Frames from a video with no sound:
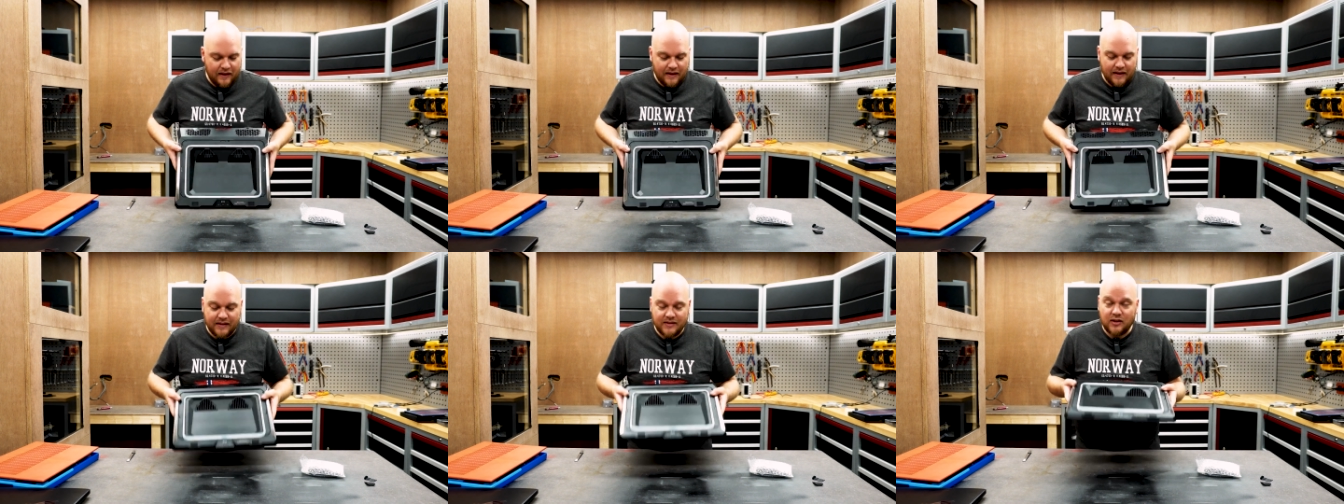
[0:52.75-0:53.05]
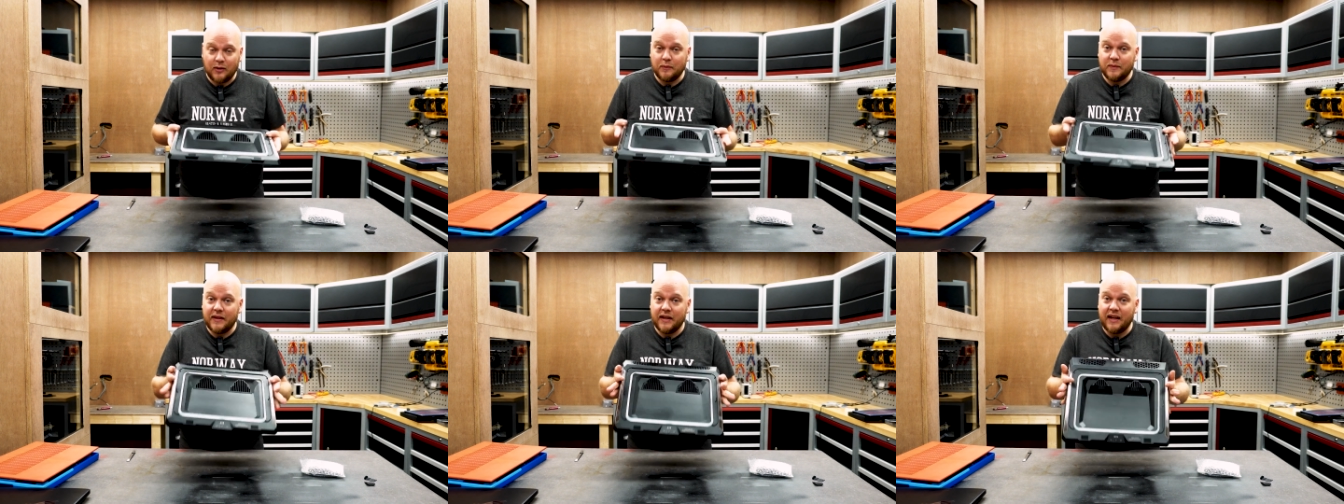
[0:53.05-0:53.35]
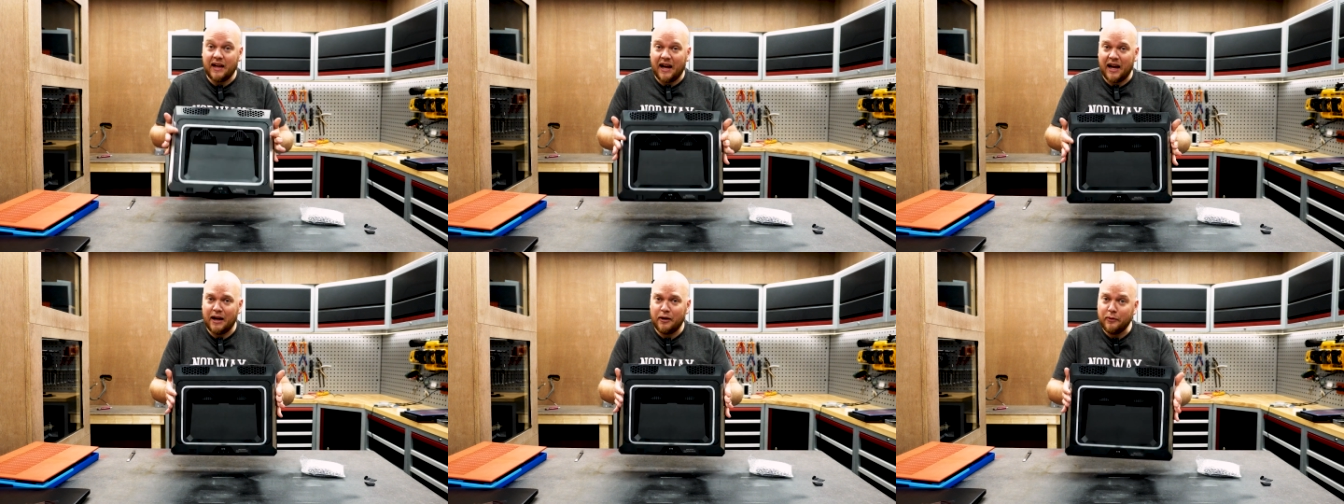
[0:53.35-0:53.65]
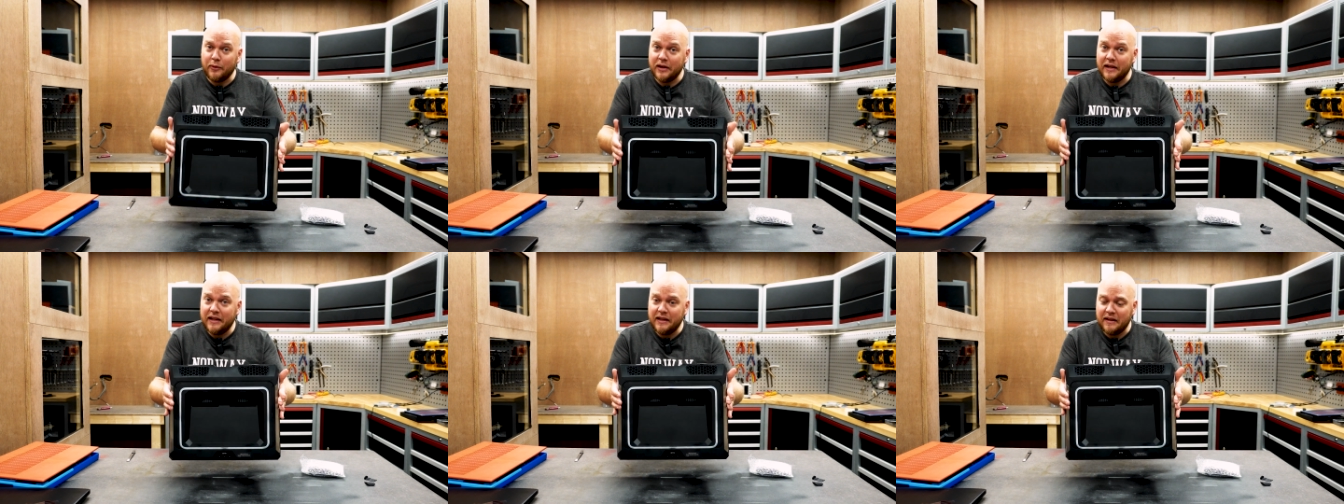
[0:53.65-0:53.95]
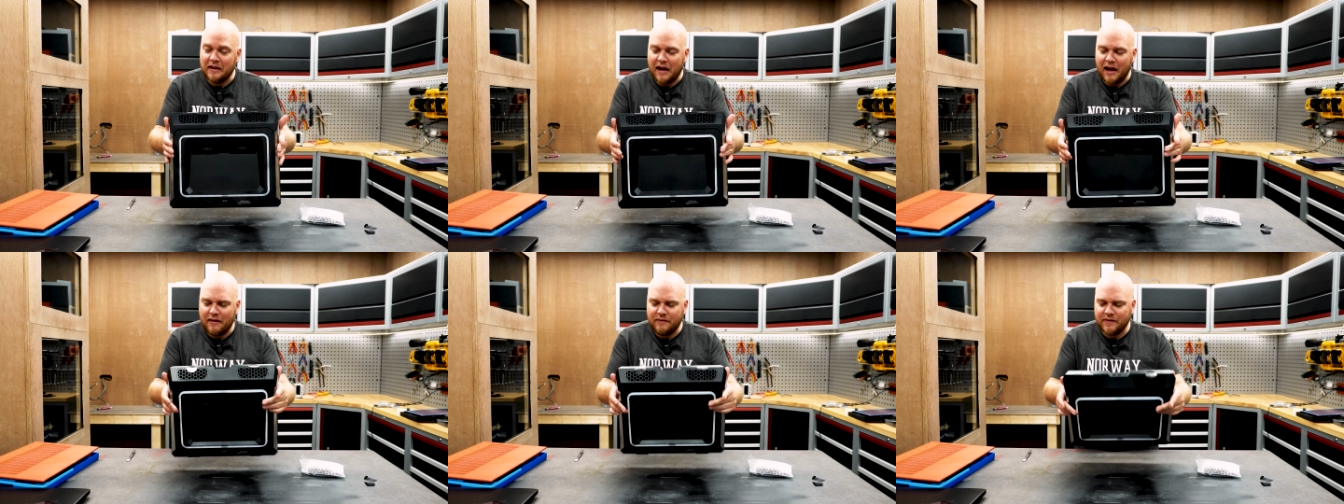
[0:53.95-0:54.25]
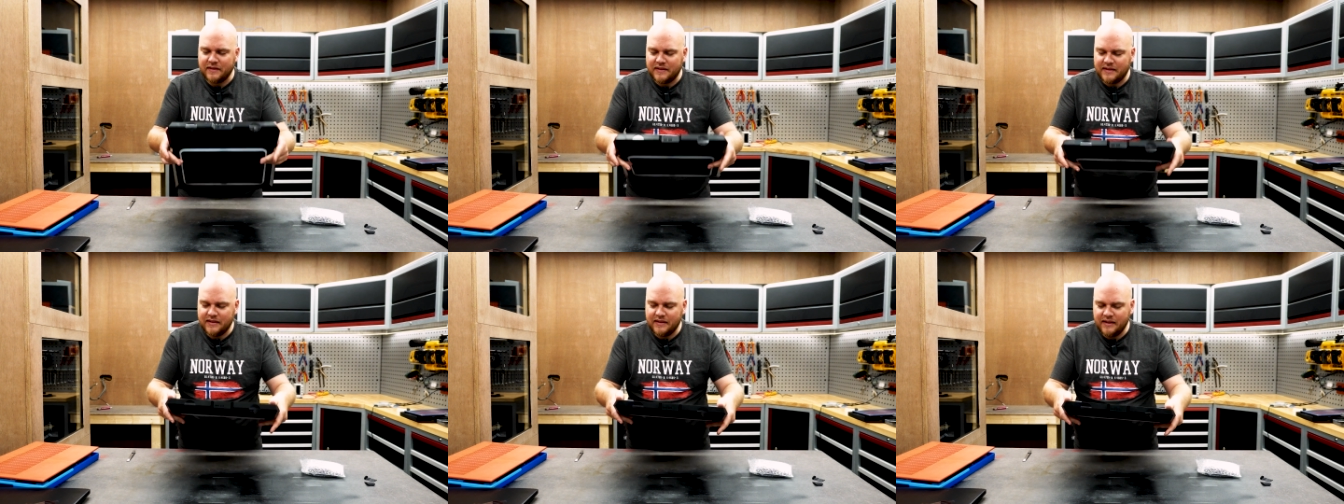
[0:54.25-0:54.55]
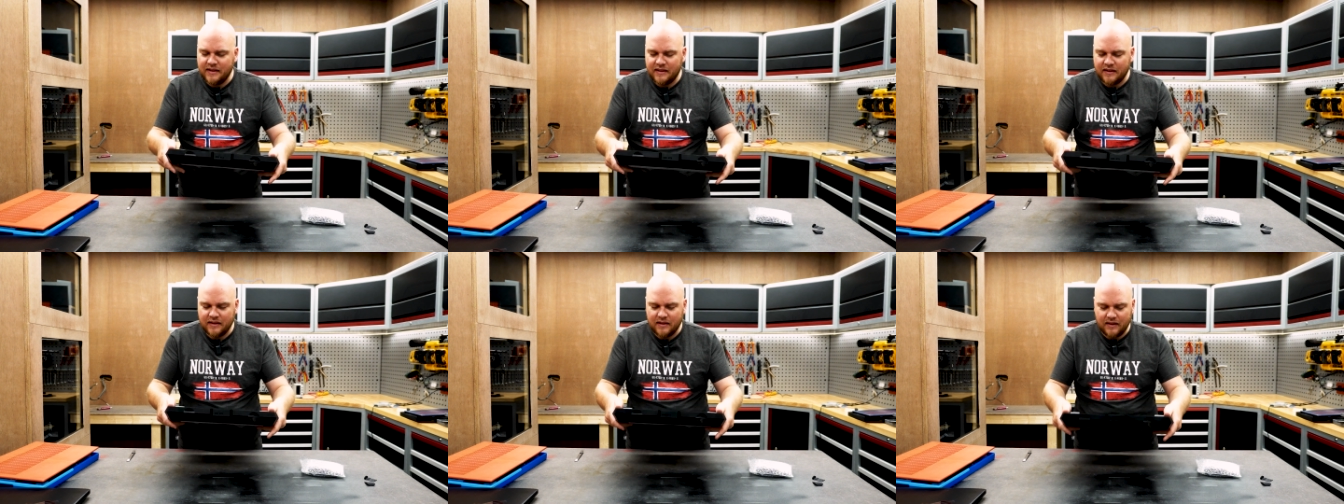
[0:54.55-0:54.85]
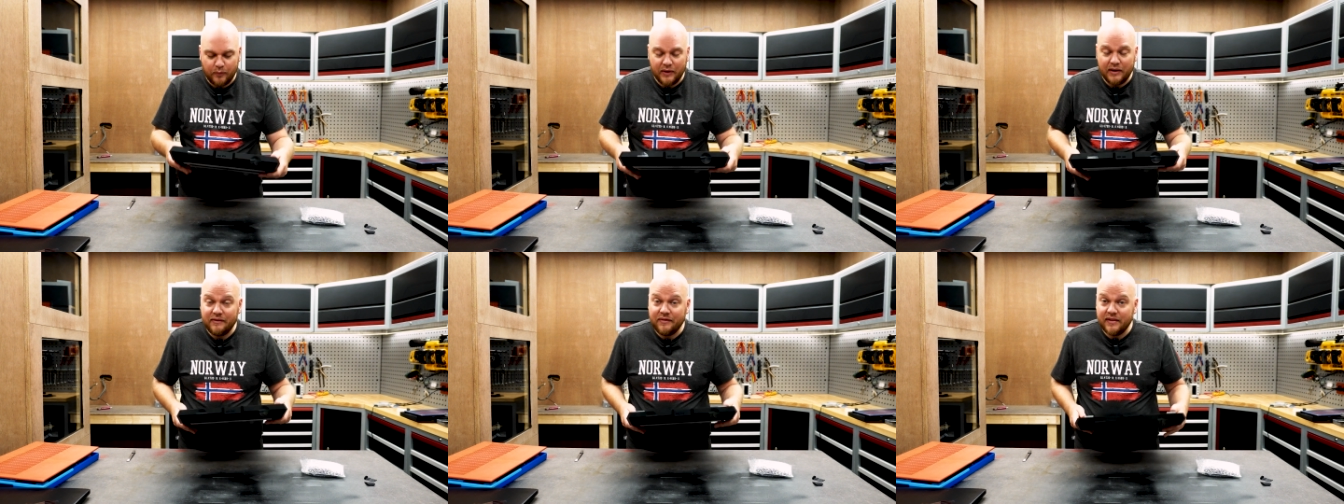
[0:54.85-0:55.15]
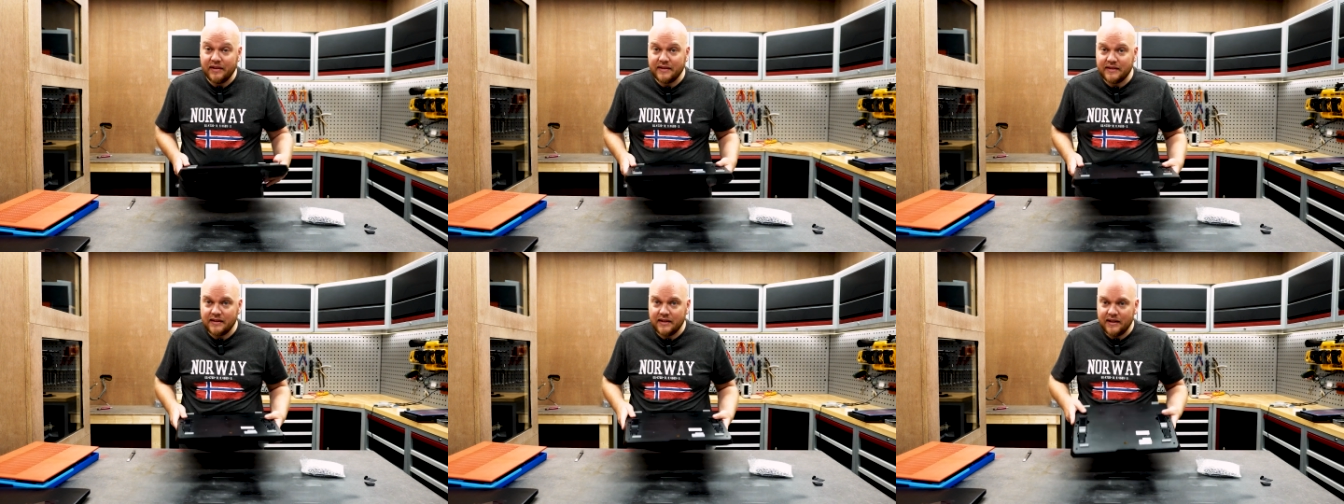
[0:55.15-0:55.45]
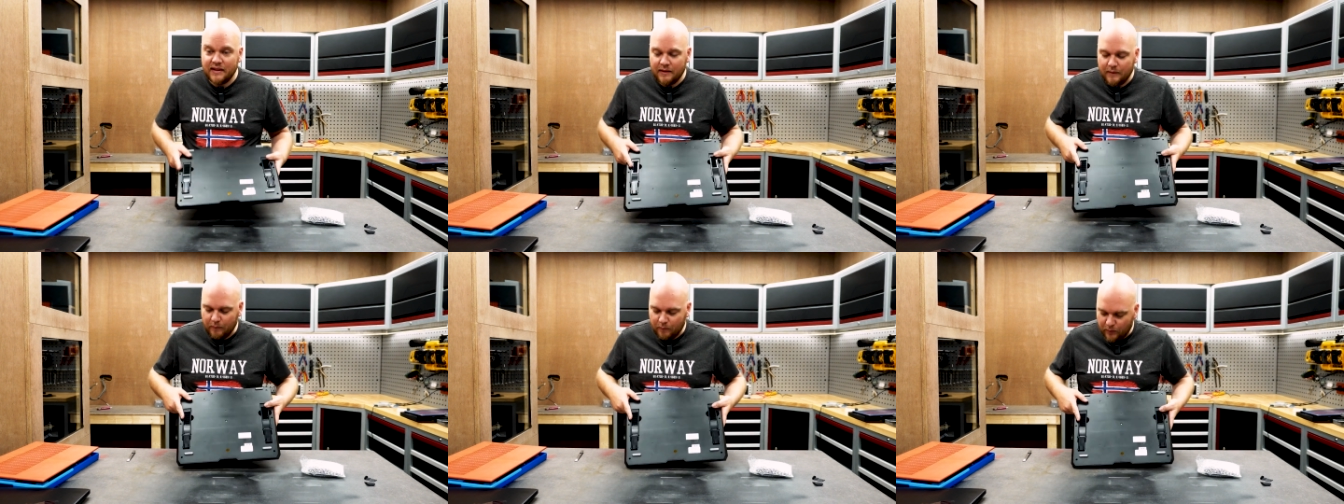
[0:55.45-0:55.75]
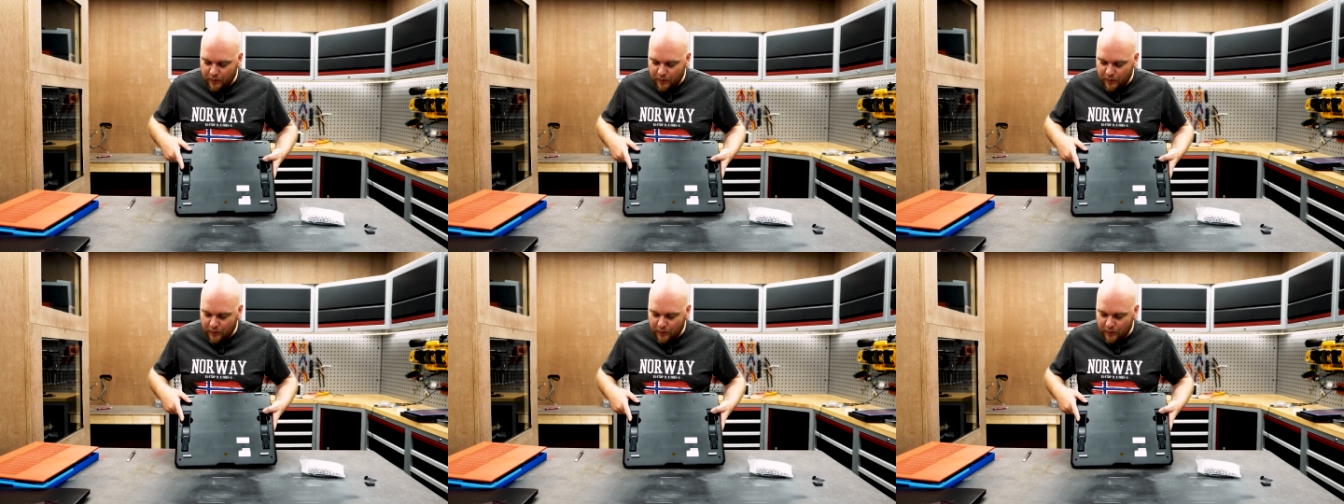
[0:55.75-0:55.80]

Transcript: It's something I really haven't seen previously,